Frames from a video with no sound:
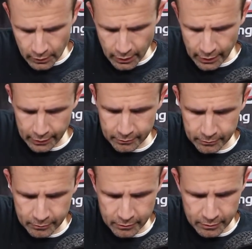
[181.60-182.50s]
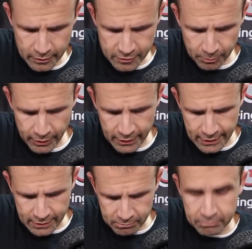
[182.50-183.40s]
It's a pretty
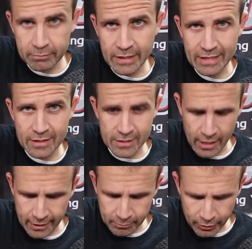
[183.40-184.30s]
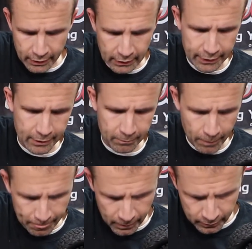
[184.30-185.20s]
neat design, pretty clean.
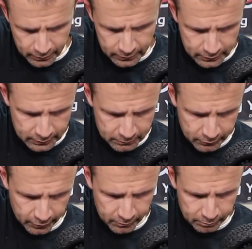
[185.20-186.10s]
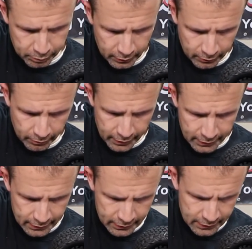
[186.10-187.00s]
Them plug right
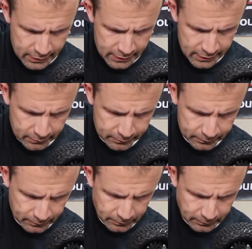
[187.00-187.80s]
in easy. And